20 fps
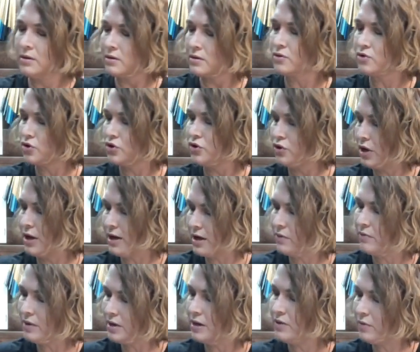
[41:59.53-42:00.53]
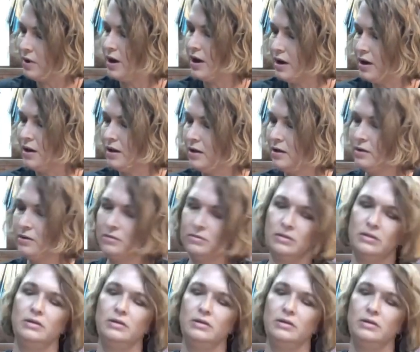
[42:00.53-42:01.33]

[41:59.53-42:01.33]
So shake it really well.